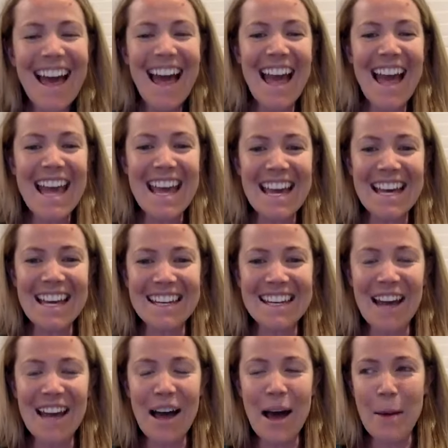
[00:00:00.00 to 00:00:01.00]

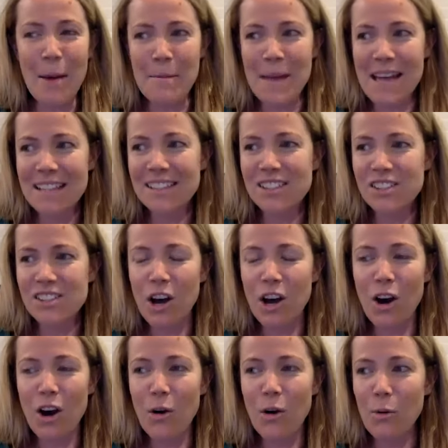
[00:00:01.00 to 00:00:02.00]
And um, and
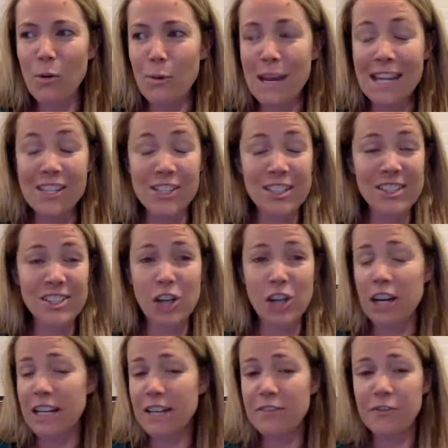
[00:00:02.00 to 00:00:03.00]
so we, it just
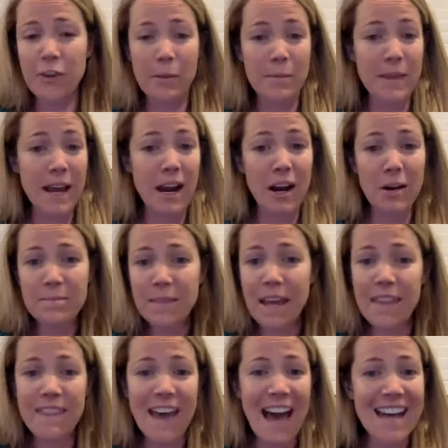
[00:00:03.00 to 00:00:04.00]
started from there.
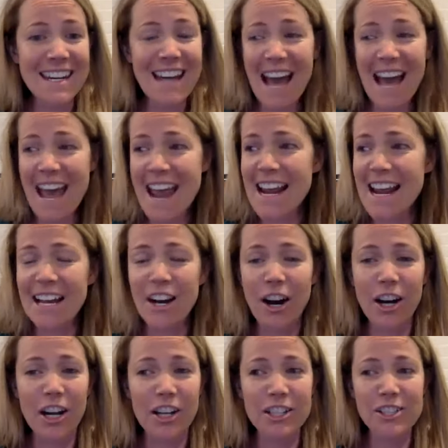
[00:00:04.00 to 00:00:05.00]
And that night, I
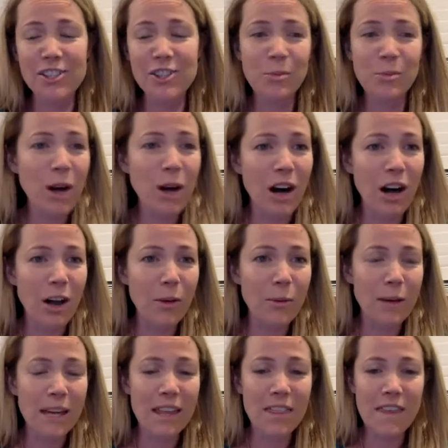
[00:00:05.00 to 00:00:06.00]
got on a Zoom call
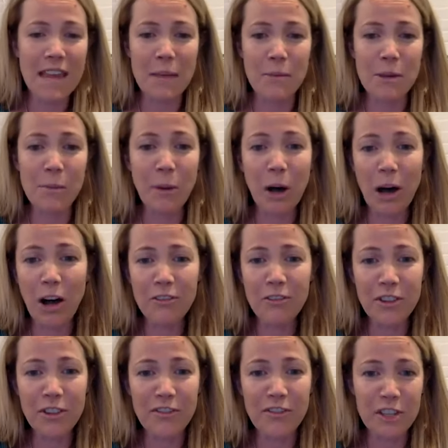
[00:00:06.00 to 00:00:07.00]
with Amy Paul
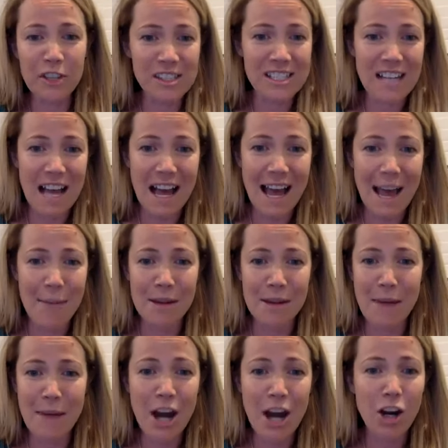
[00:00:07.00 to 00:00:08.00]
for the first time
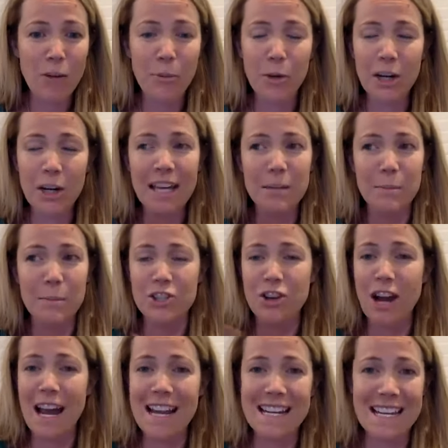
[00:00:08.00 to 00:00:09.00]
and met her. Brooke had been
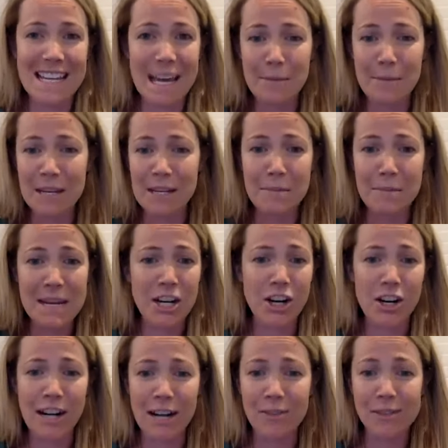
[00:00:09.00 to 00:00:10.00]
trying to get me to meet
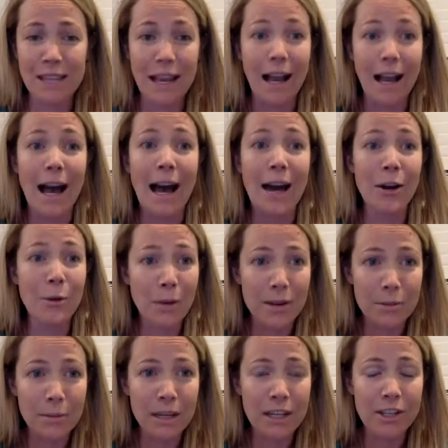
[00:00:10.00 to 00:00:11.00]
her, and I was like, I don't
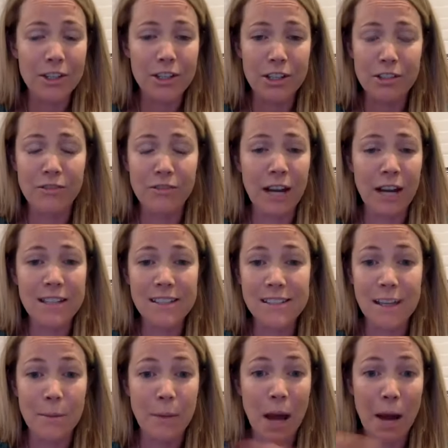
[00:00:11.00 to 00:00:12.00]
want to meet your cute friend because
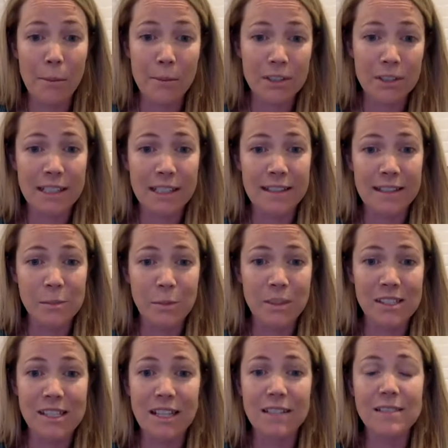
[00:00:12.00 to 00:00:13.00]
I'm not building this
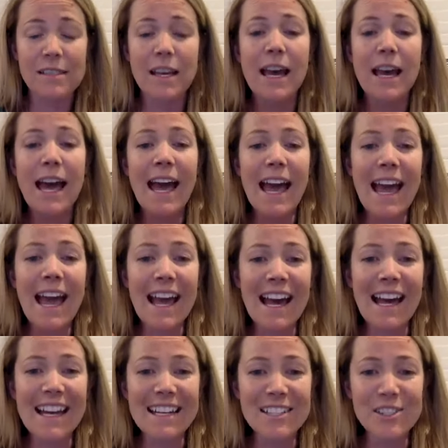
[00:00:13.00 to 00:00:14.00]
business.
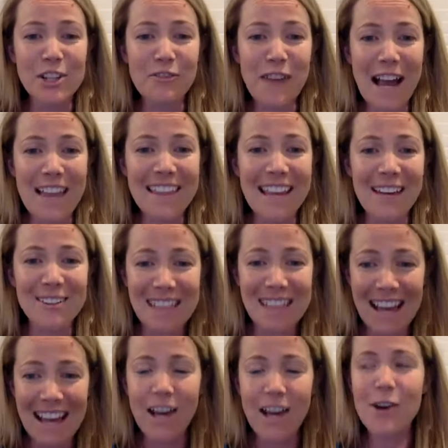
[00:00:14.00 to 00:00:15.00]
And so finally, I was
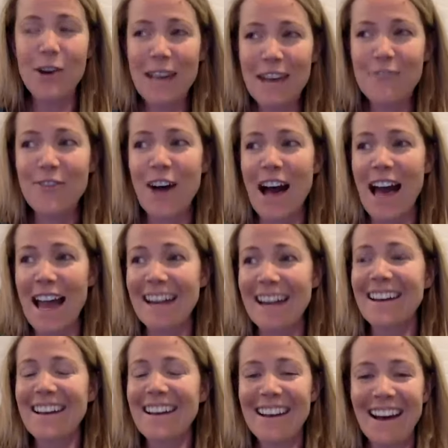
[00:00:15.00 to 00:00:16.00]
like, okay,
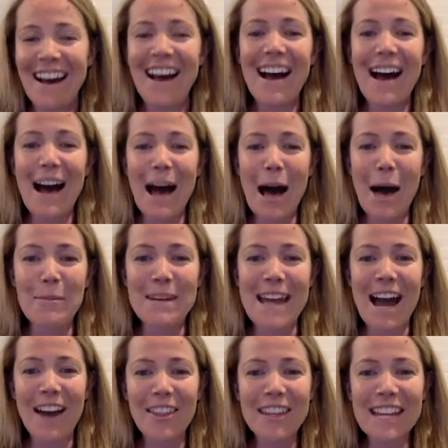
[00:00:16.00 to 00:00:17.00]
fine um,
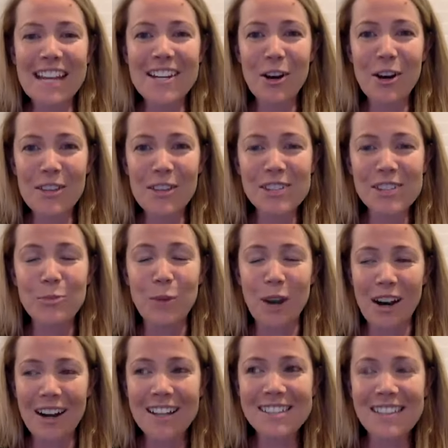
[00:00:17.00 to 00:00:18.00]
now that I know this
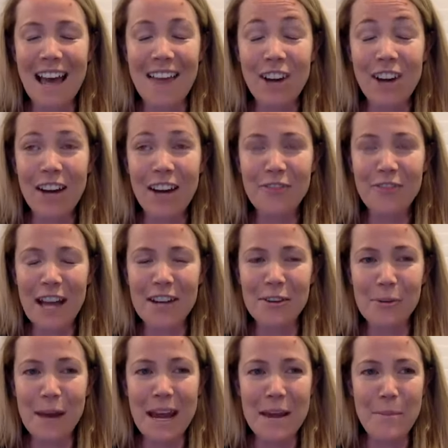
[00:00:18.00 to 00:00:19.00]
works, I've got to find
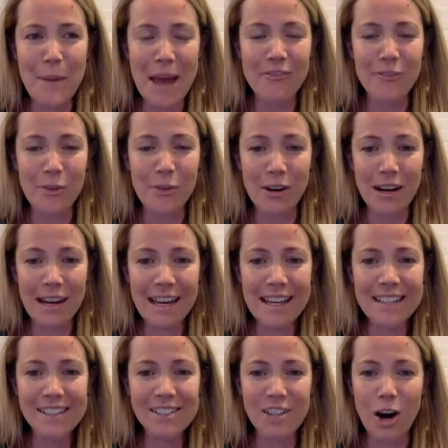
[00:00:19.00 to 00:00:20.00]
a way to pay for
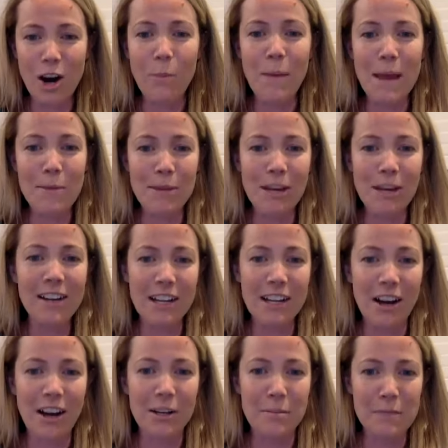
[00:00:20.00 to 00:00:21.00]
it. So maybe I'll get
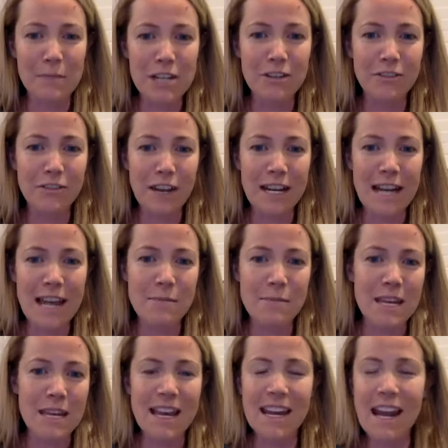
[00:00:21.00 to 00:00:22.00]
on and meet your friend
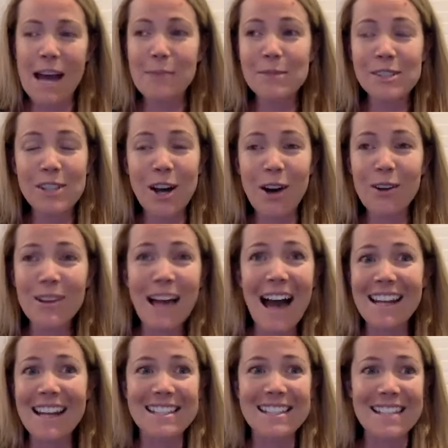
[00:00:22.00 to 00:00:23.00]
Amy. And I'm so
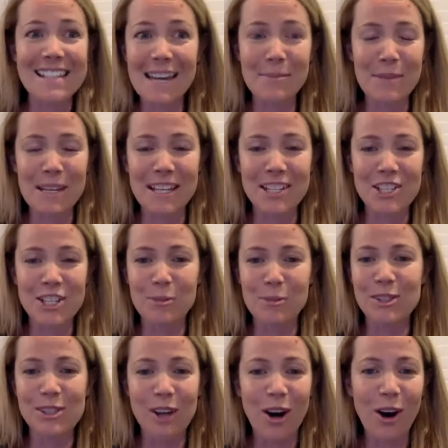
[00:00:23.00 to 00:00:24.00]
glad I did because she
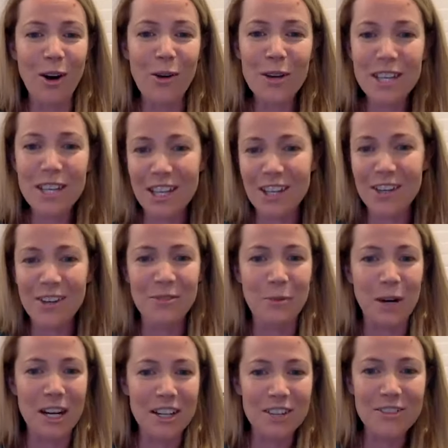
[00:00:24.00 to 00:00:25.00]
was so cute and
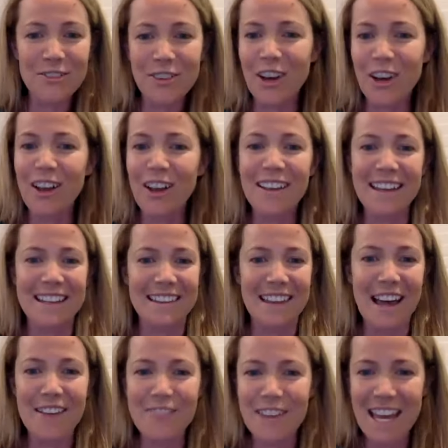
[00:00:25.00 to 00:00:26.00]
wonderful and
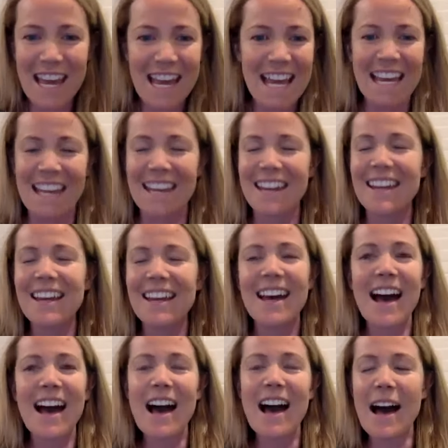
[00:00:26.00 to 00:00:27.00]
loving. And
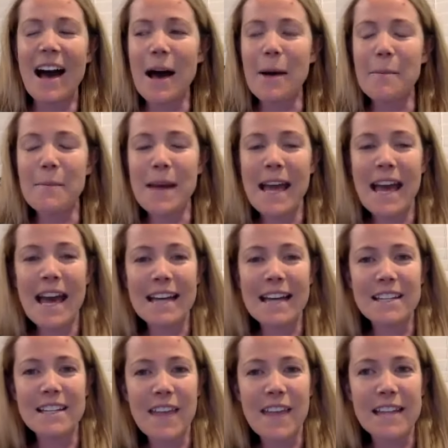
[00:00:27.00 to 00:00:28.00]
um,
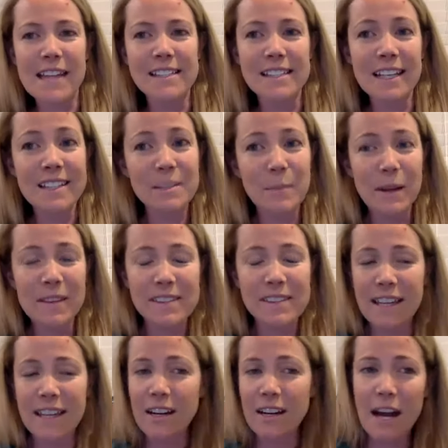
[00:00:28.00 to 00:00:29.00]
and then six months
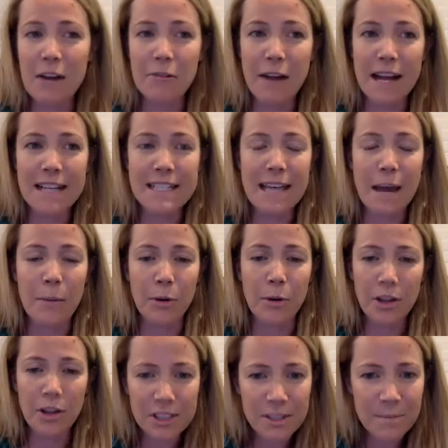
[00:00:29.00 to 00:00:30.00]
later, I ranked
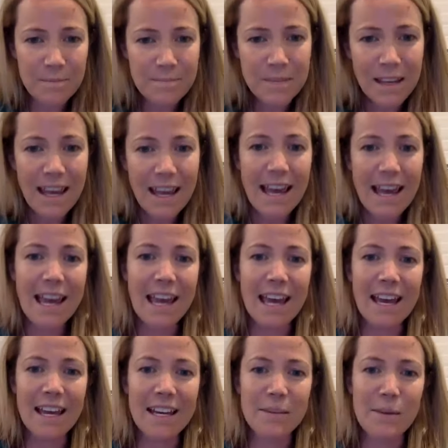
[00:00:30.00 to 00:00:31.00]
Emerald
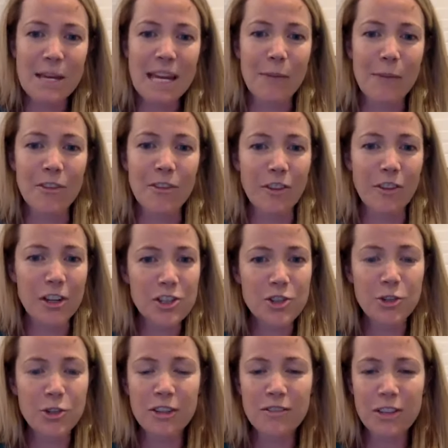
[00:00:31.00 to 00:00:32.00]
and became the
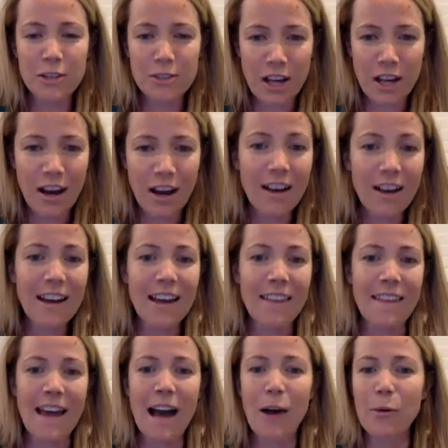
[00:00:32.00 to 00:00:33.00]
first jewel of Utah,
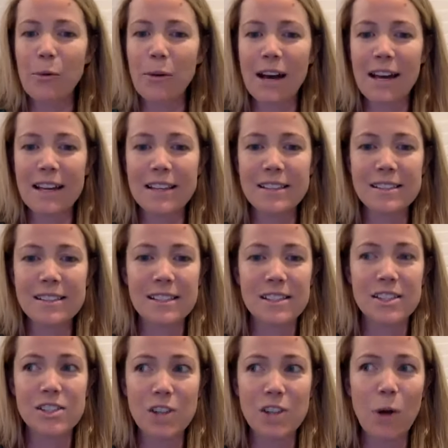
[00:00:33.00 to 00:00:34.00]
and that was
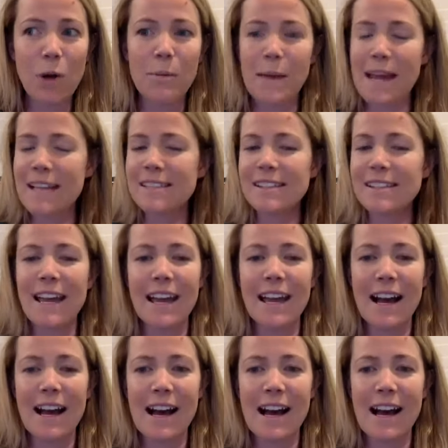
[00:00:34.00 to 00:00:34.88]
so amazing.